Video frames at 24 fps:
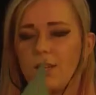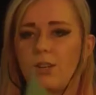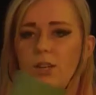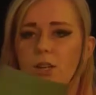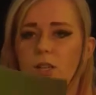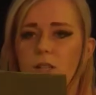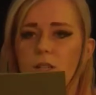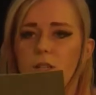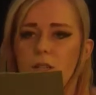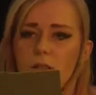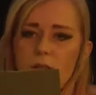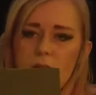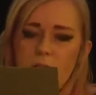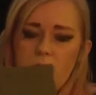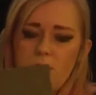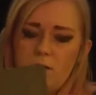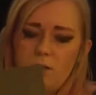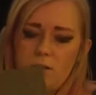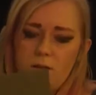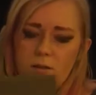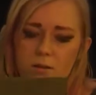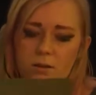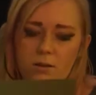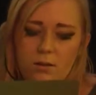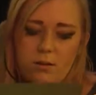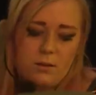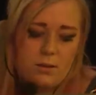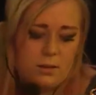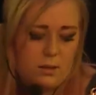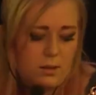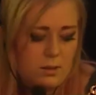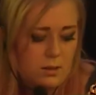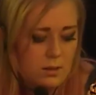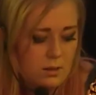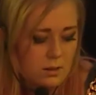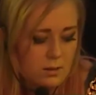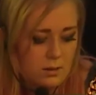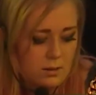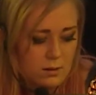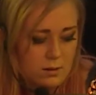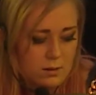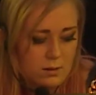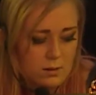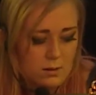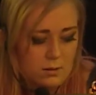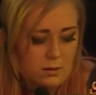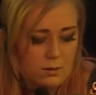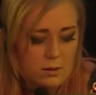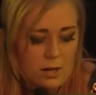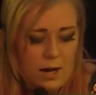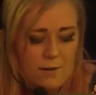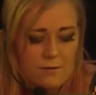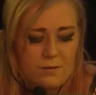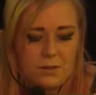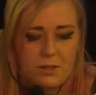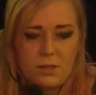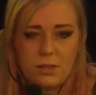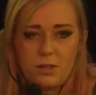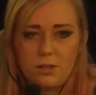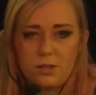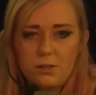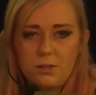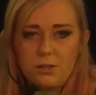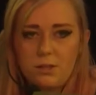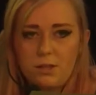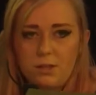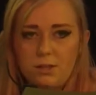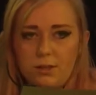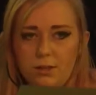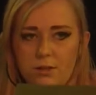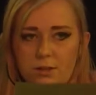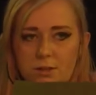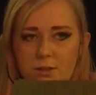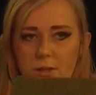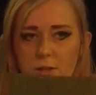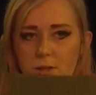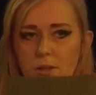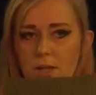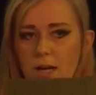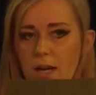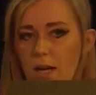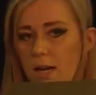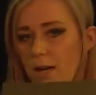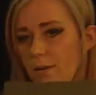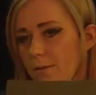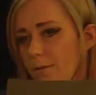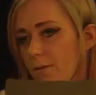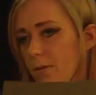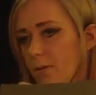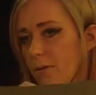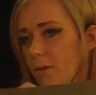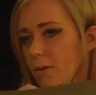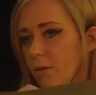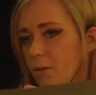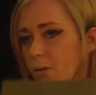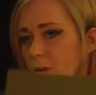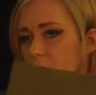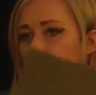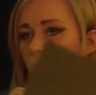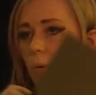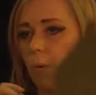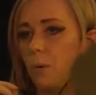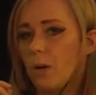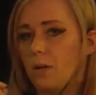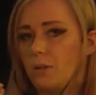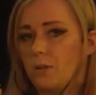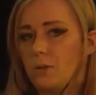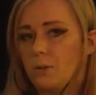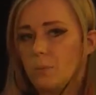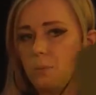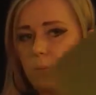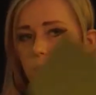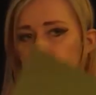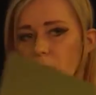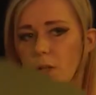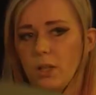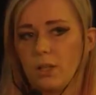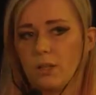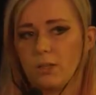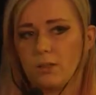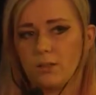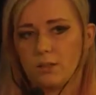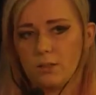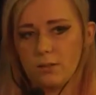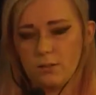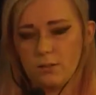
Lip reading: here. You have the corners, so you know where to put it.